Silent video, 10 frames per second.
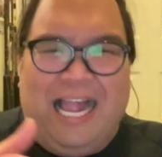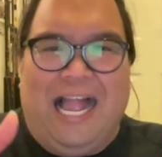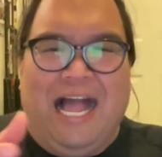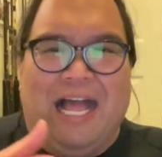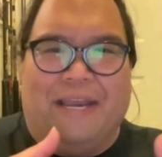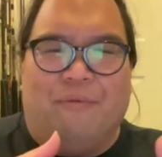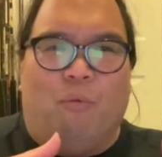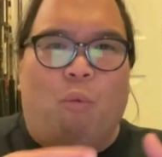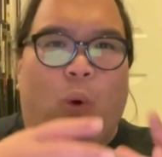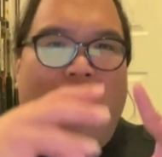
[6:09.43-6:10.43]
and
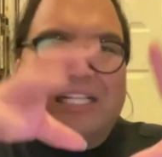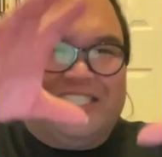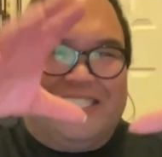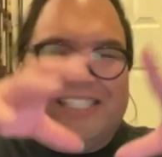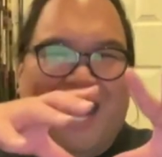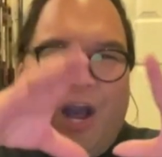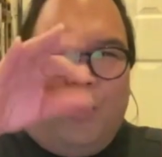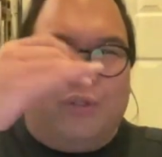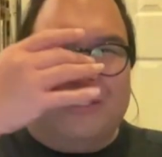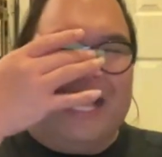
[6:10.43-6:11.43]
watches
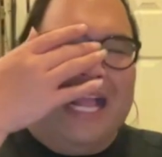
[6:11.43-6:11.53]
out.